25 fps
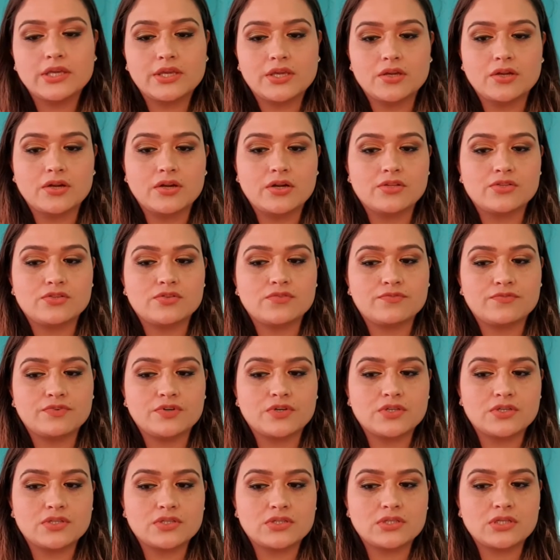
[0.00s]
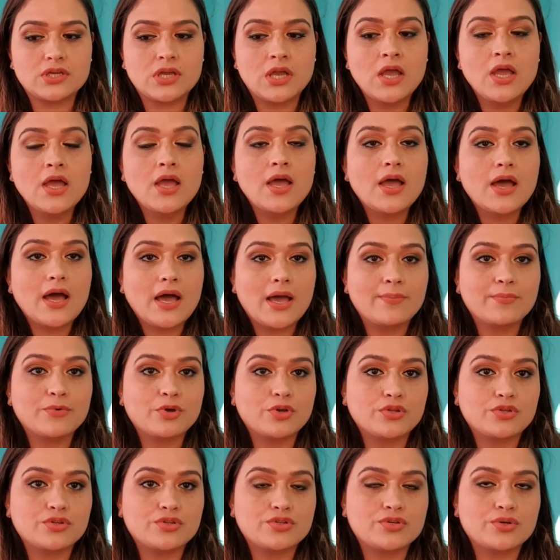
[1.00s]
here. So first,
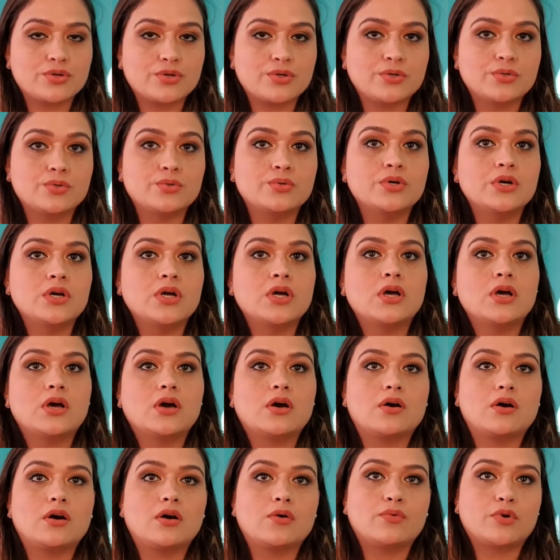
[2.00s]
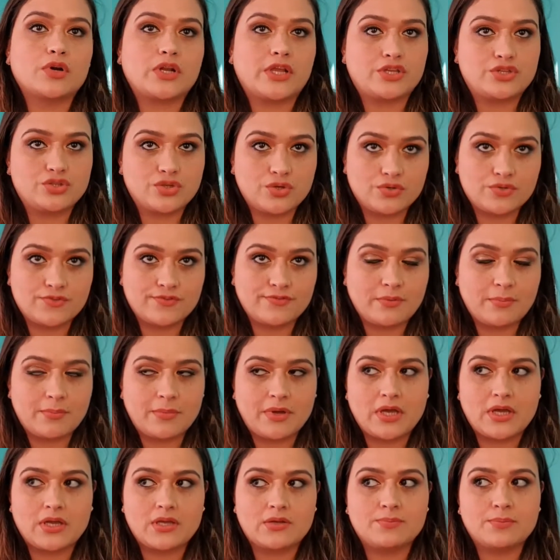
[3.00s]
I'm going to show you what I chose for
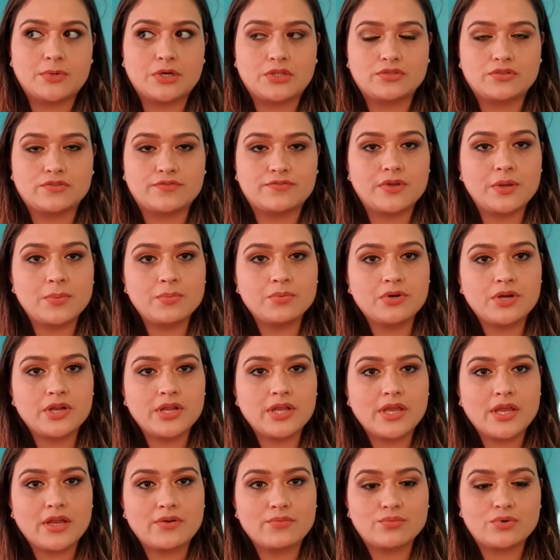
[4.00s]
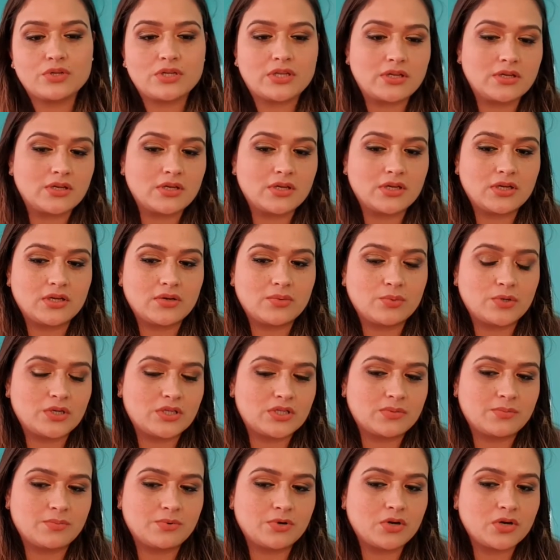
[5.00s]
my month of February and what
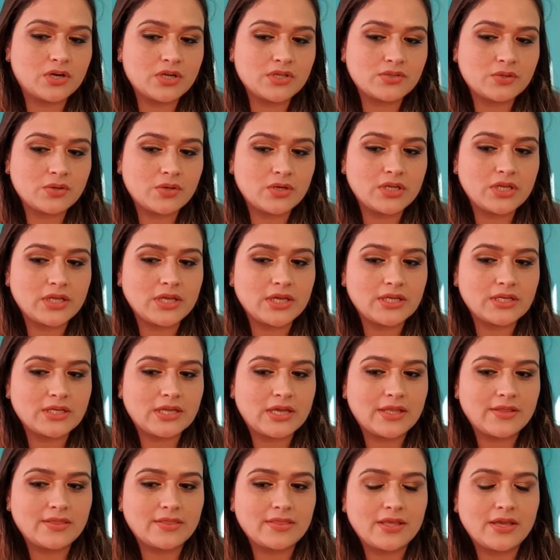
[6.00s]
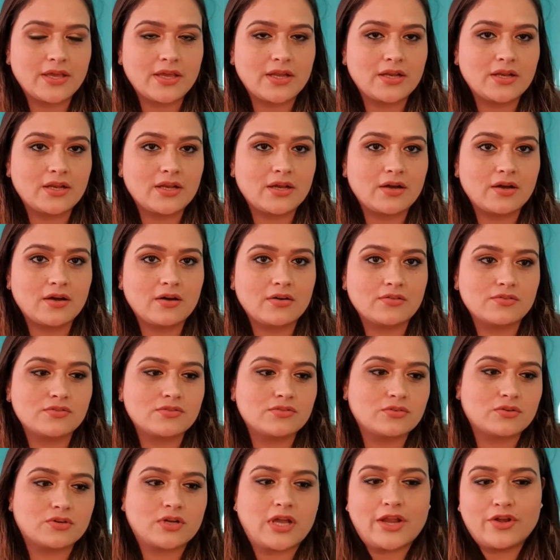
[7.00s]
is the progress on it, and then
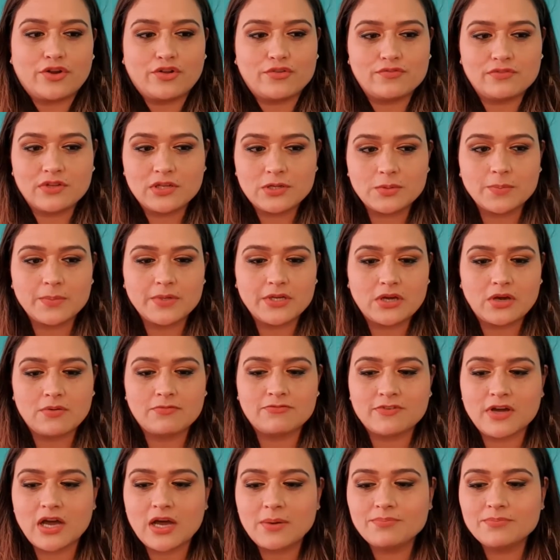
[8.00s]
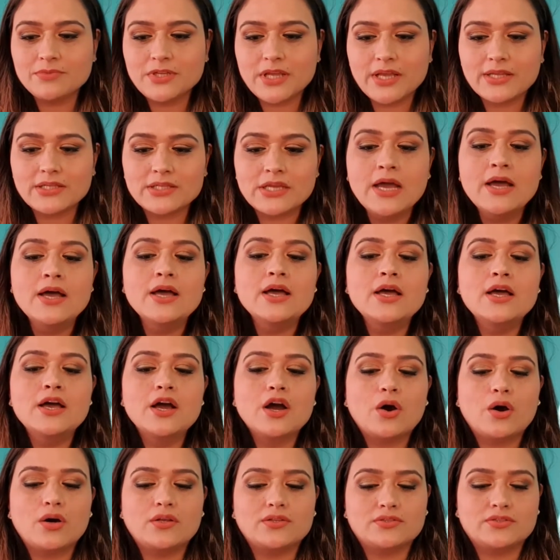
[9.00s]
so kind of a little bit of update
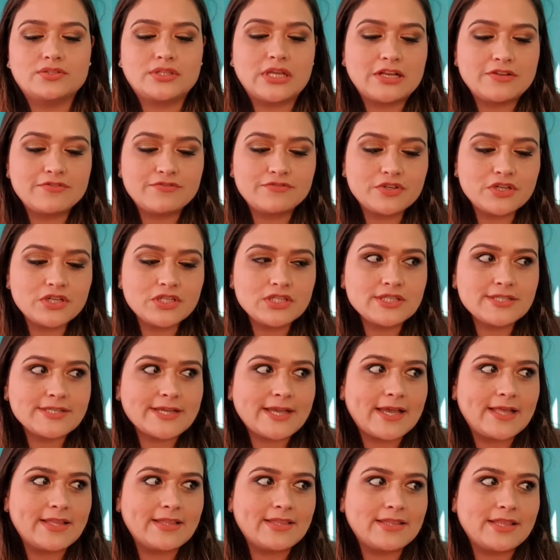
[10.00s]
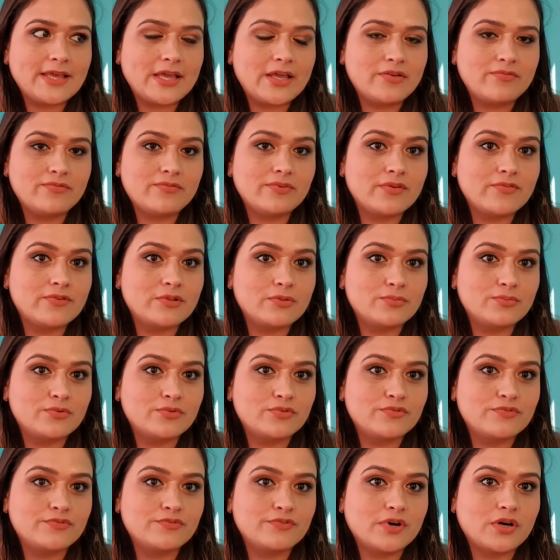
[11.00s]
on that front, and then we will
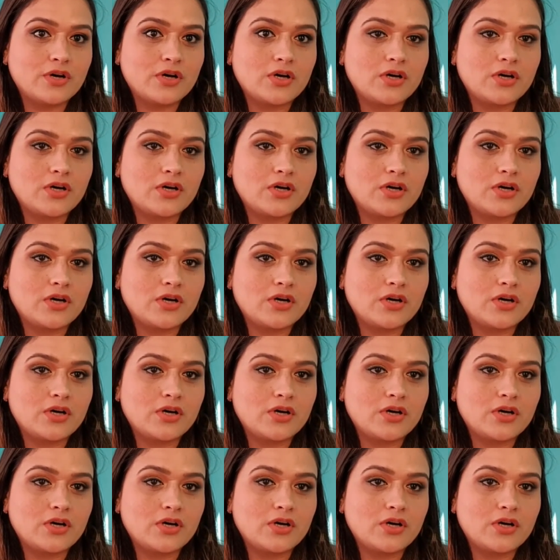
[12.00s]
move